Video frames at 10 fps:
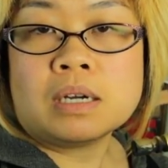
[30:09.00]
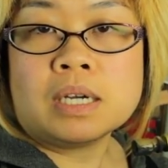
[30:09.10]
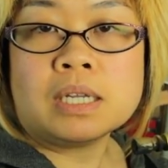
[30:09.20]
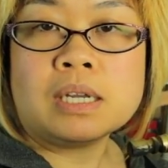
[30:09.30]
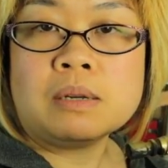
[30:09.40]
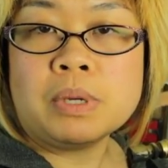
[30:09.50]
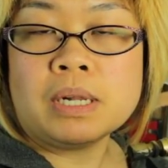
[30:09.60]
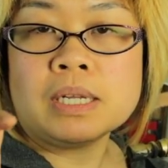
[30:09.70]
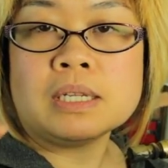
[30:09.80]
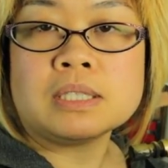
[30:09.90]
It can be
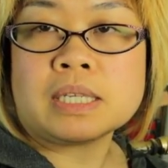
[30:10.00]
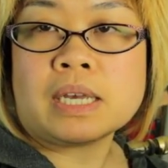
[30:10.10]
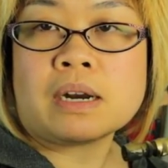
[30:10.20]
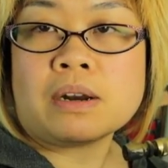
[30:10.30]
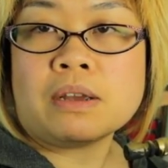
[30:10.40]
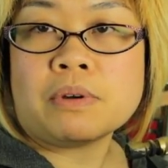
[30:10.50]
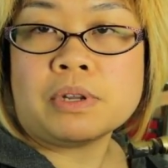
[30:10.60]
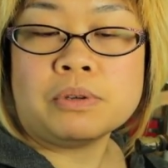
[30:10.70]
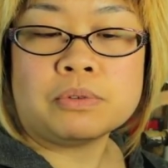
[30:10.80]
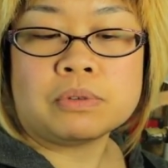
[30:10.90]
a little scary when
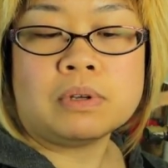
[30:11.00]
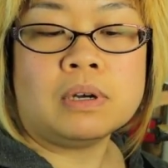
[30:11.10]
you